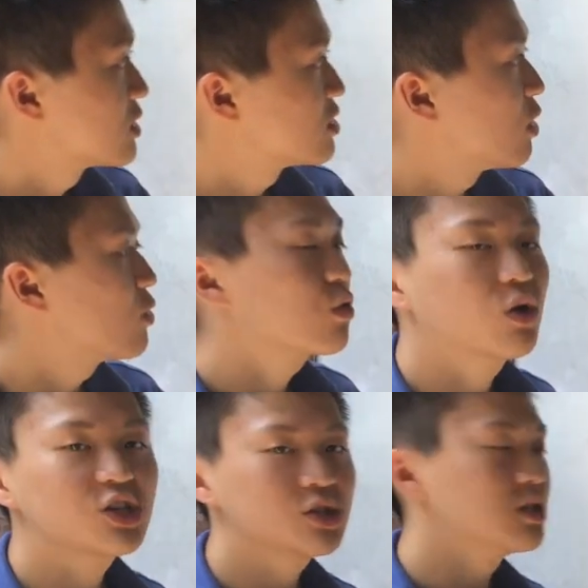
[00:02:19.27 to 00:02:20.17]
So the
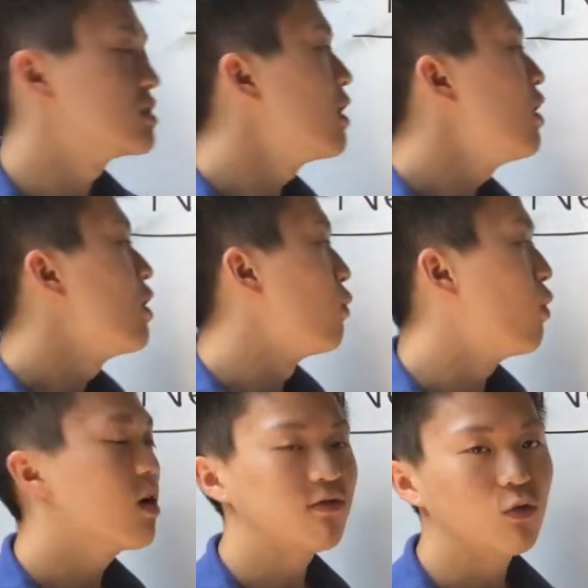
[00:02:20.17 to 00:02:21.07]
question is,
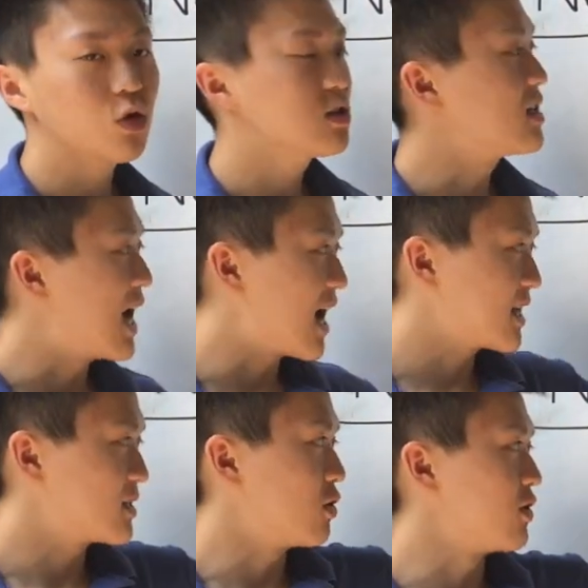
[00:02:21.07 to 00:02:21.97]
what force
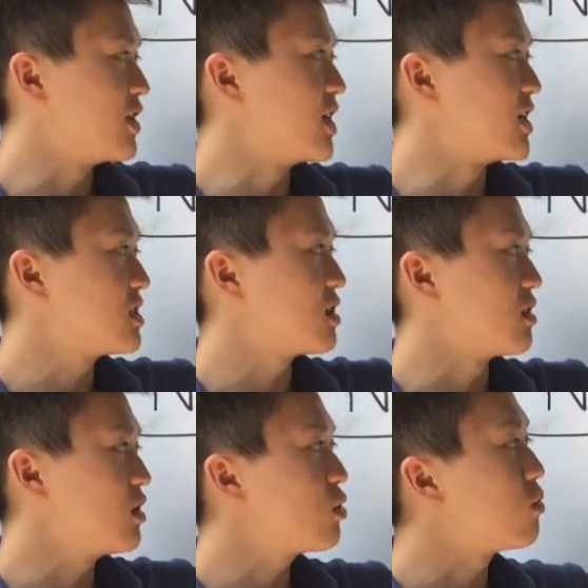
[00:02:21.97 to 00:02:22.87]
acts on this
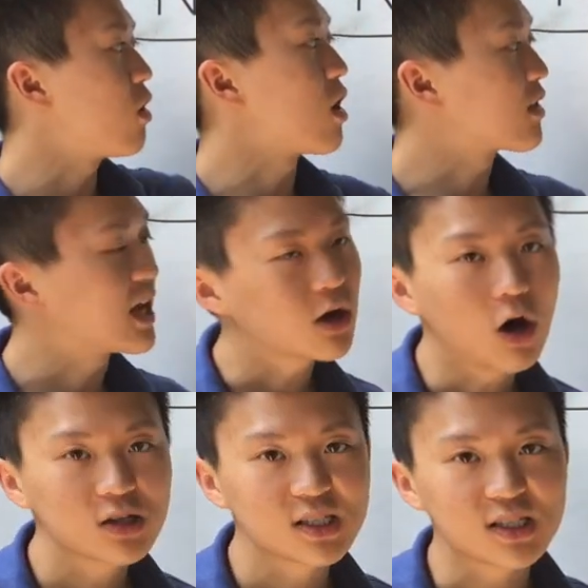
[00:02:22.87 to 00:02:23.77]
little block that
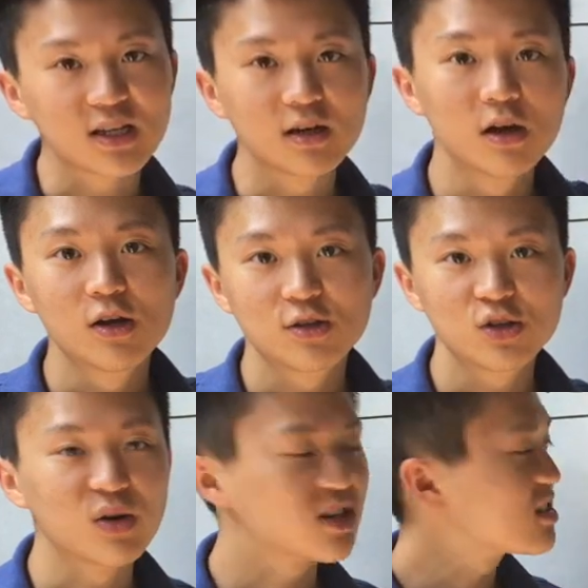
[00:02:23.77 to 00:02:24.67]
causes it
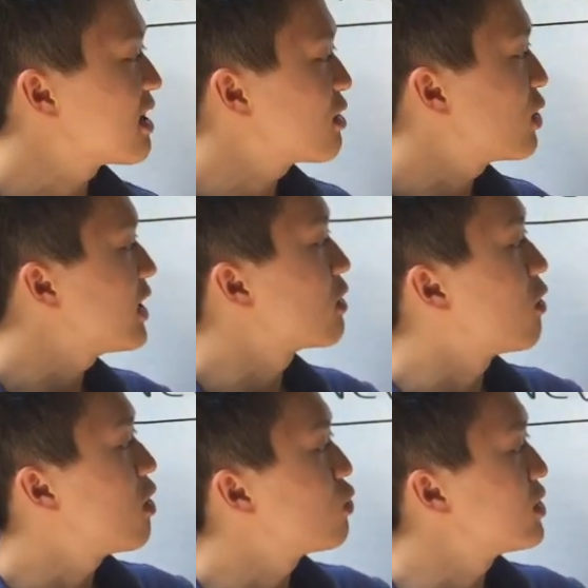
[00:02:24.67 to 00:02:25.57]
to accelerate
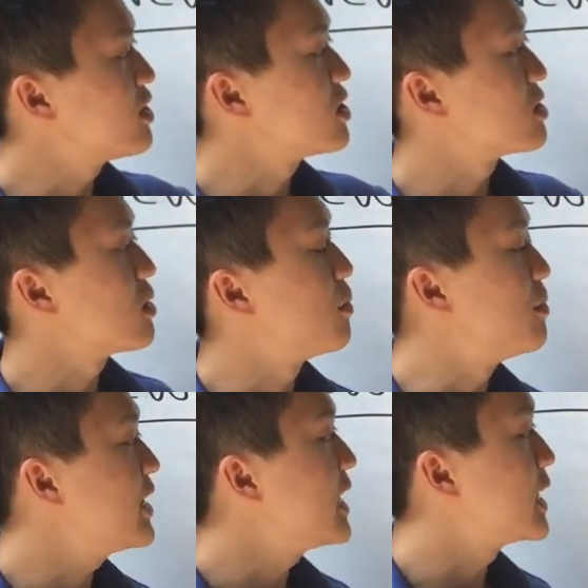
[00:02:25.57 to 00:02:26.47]
along with this
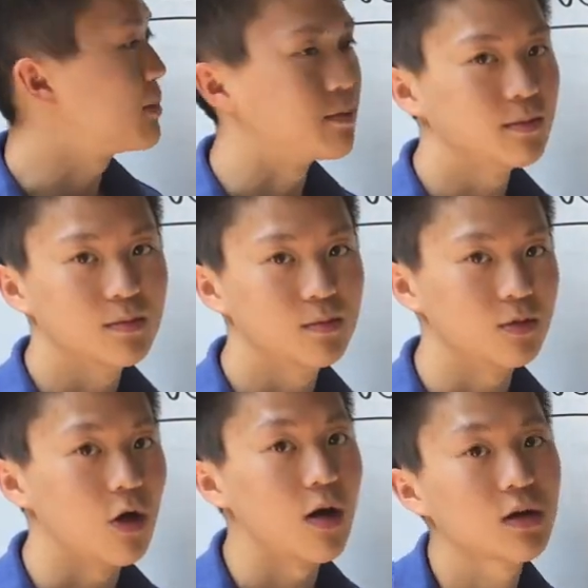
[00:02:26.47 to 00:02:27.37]
big M
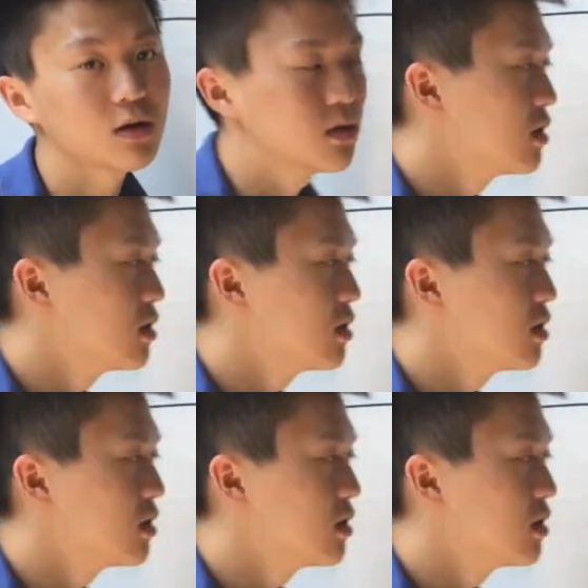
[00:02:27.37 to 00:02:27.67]
block?